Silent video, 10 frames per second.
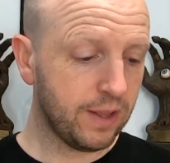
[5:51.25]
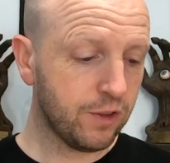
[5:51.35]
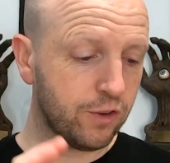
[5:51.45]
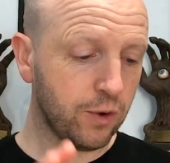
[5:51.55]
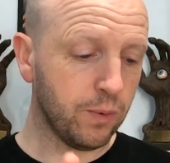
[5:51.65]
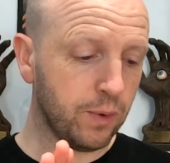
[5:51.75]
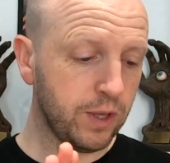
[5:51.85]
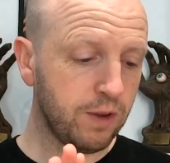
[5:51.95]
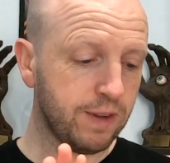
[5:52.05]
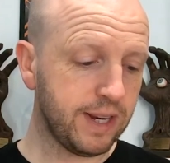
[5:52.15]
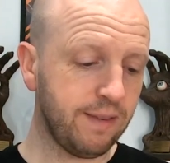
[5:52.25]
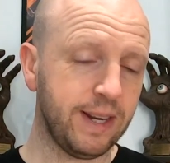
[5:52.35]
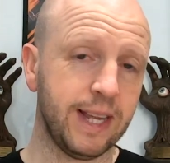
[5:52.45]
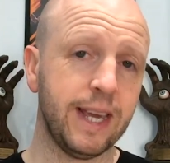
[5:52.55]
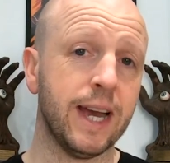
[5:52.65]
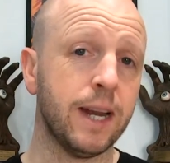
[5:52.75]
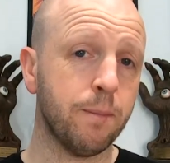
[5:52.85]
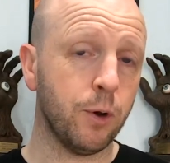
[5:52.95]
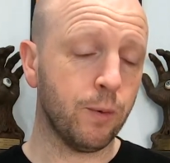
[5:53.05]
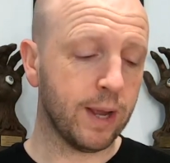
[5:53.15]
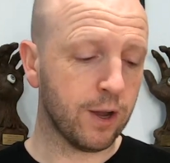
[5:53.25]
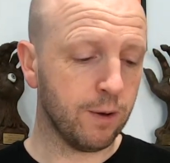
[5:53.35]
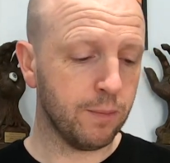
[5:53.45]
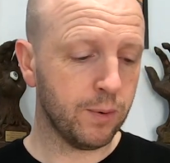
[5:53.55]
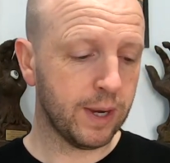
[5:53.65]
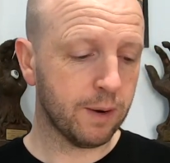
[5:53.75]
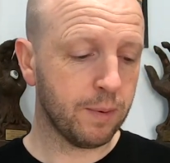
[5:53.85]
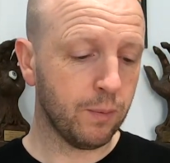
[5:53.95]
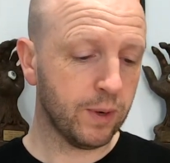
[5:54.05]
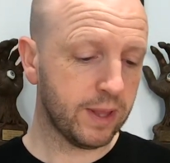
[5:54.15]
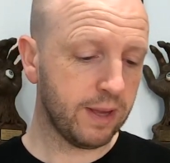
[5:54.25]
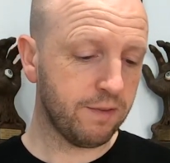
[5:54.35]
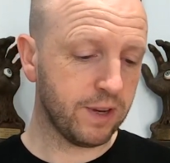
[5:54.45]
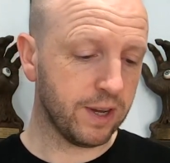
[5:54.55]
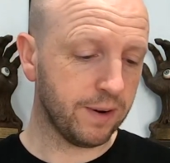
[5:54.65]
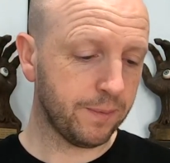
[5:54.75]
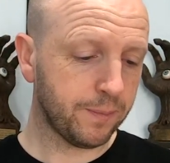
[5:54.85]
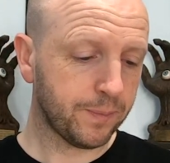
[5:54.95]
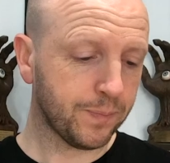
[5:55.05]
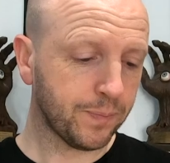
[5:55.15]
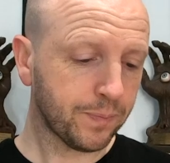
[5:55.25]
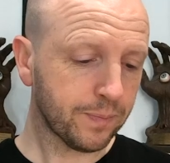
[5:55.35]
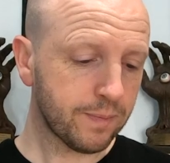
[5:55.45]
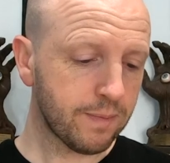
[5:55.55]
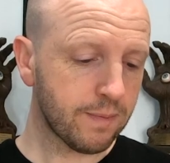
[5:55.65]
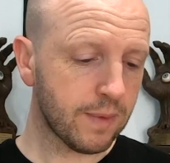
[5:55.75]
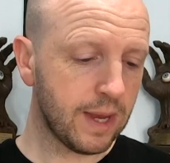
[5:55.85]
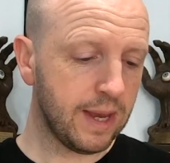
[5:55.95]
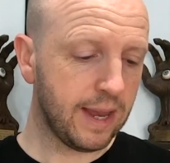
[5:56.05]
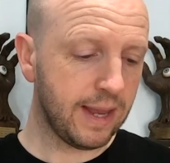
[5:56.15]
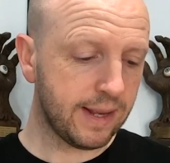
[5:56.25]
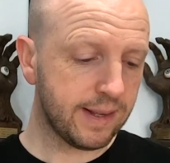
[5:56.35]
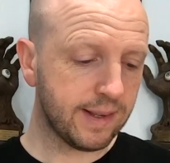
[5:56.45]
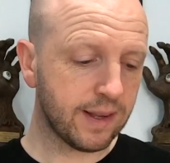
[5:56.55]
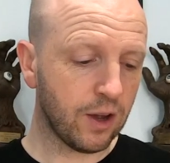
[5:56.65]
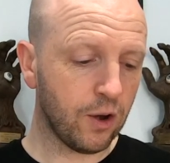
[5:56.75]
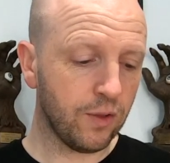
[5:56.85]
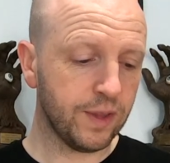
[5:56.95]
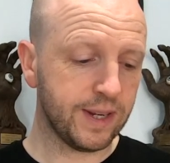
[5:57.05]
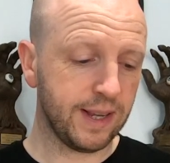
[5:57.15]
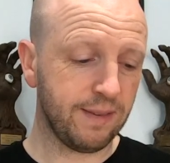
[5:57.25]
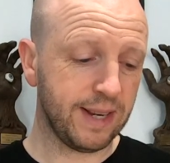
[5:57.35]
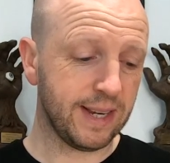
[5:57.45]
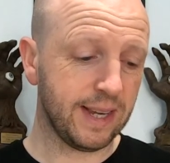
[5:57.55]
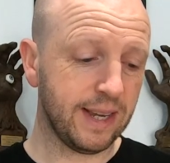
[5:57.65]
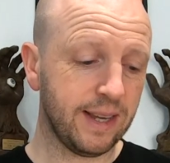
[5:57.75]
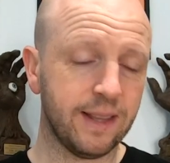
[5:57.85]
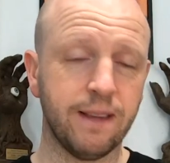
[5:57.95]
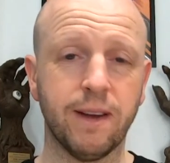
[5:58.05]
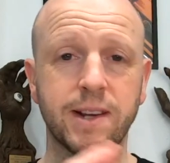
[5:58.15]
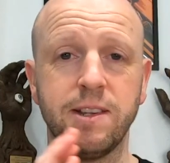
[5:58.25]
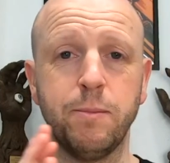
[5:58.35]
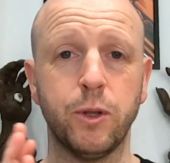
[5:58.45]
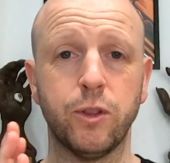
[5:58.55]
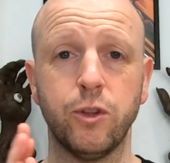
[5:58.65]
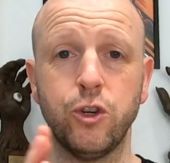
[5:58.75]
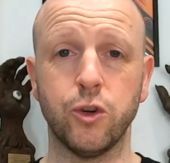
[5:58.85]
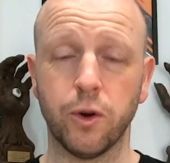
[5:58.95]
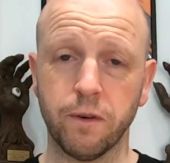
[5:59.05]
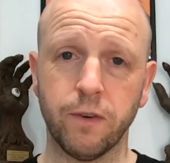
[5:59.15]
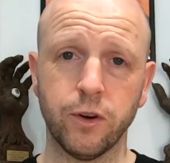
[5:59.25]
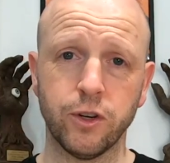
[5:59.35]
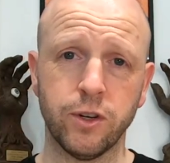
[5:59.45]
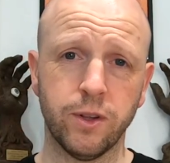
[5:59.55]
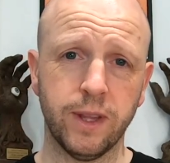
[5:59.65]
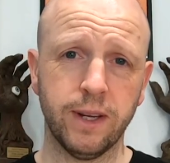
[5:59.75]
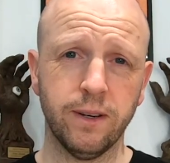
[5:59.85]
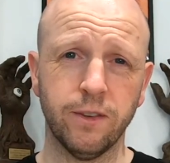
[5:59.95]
So you have a DVD and a Blu-ray combo here, but what they've done is on the DVD, they've actually put the shorter version on there.